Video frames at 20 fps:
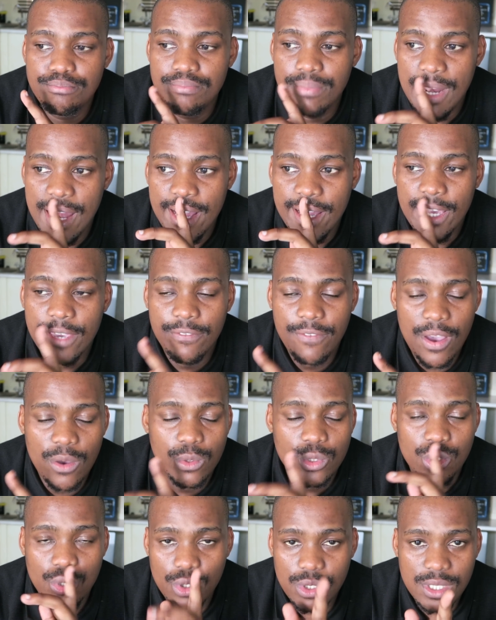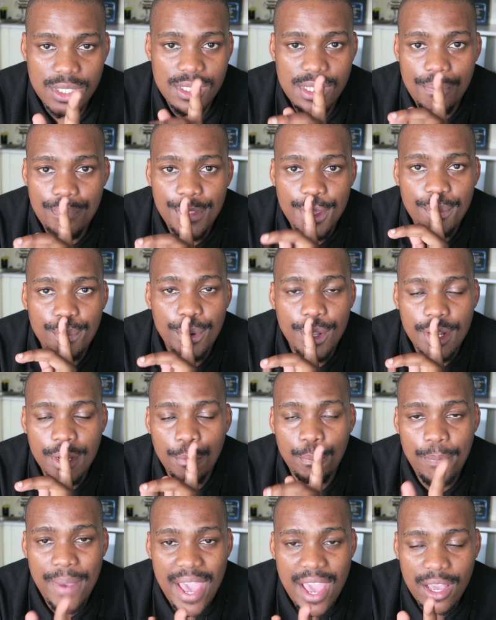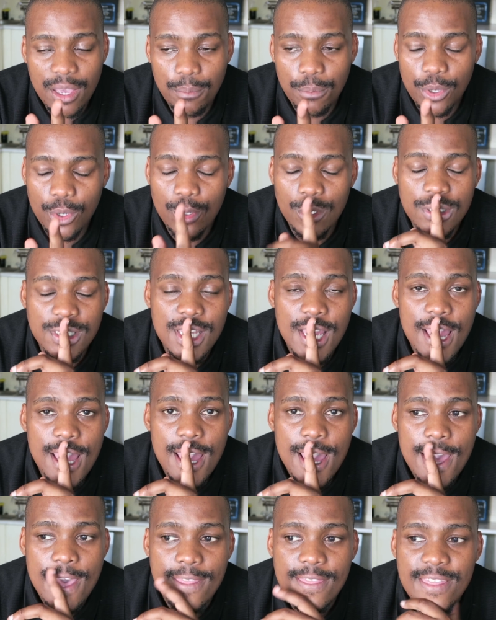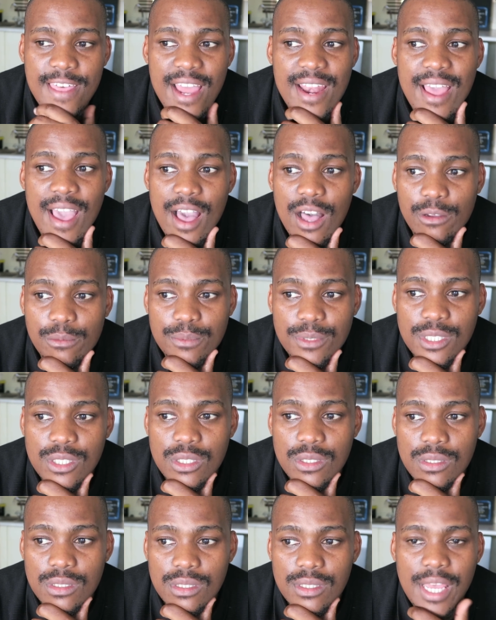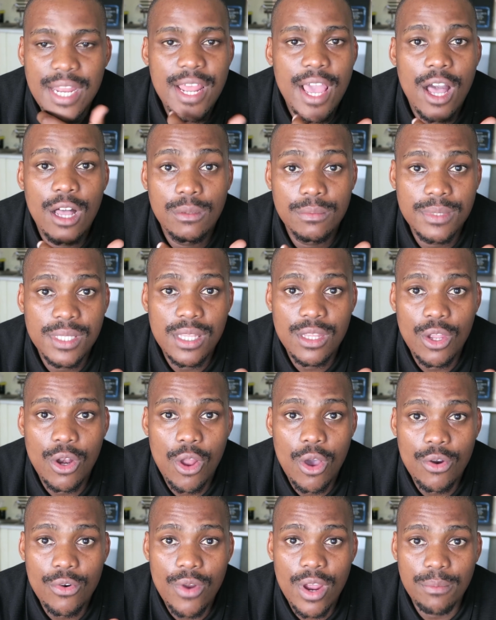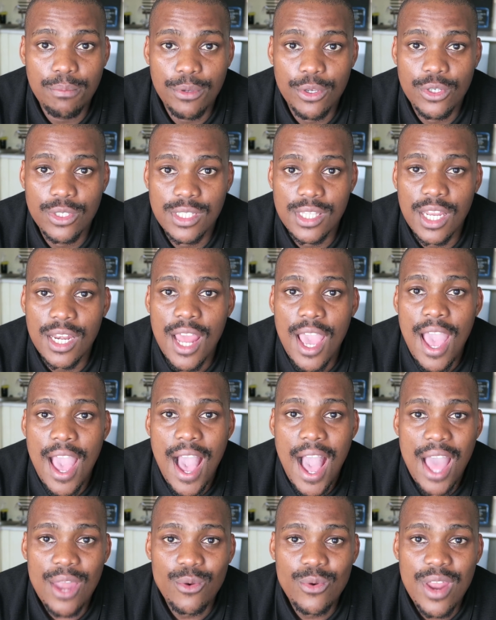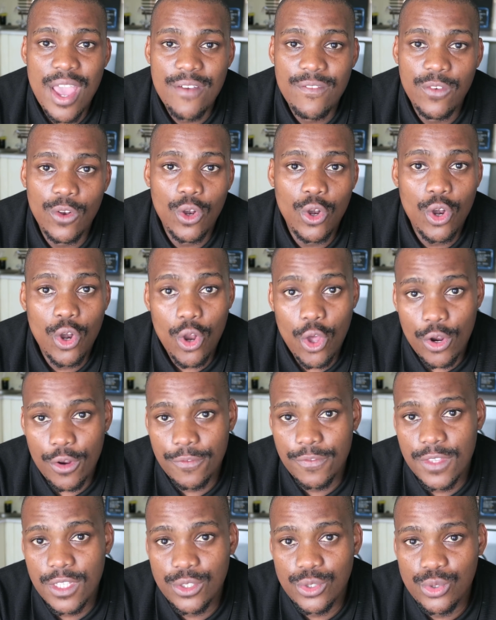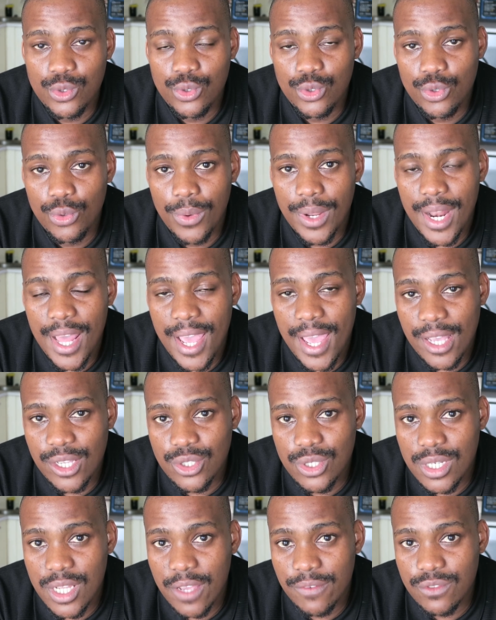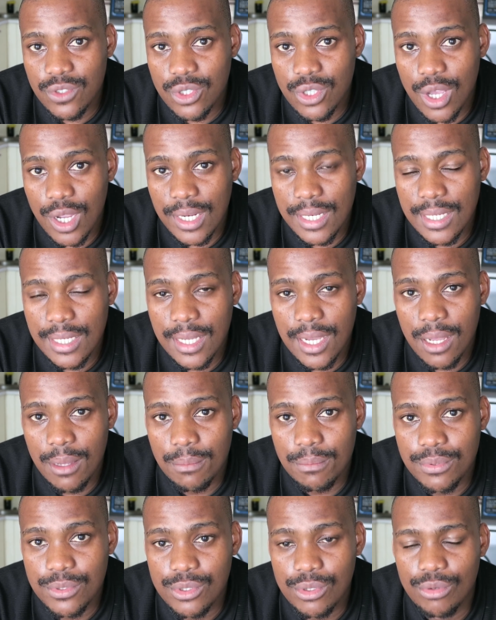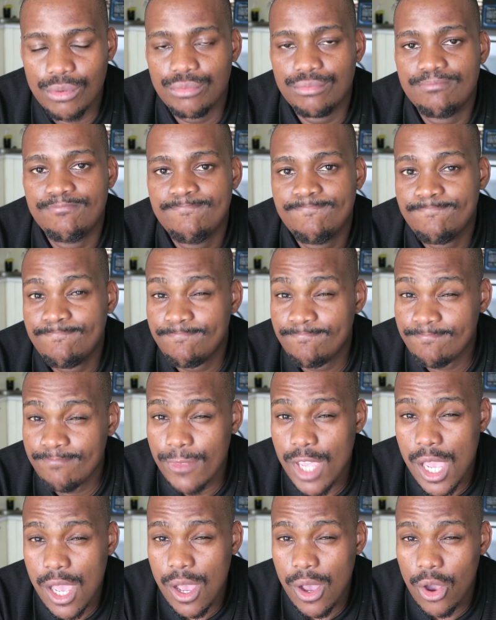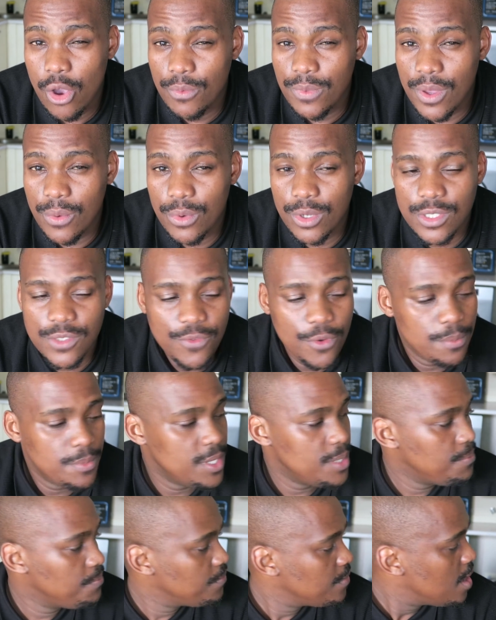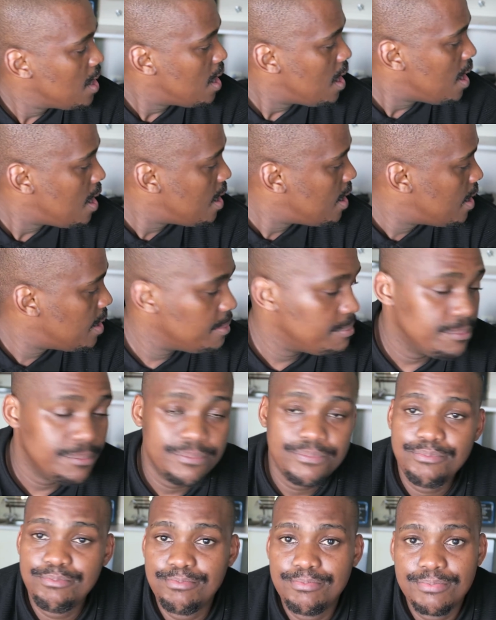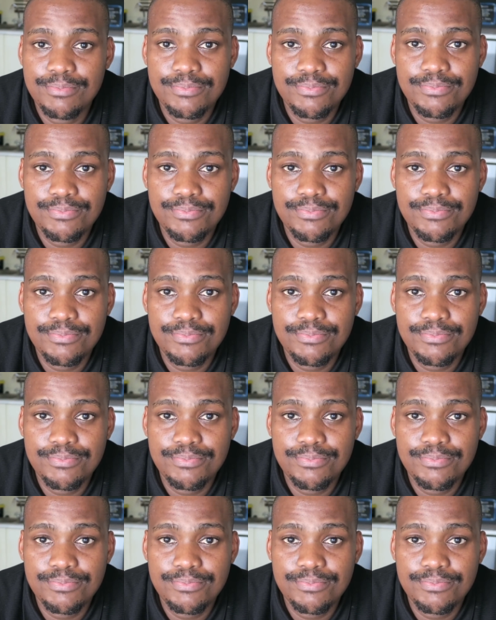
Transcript: like if i was using something put it back because that helps that helps in the long run because then i don't have a lot of things to do when i actually have to start cleaning up so hope that works for me um,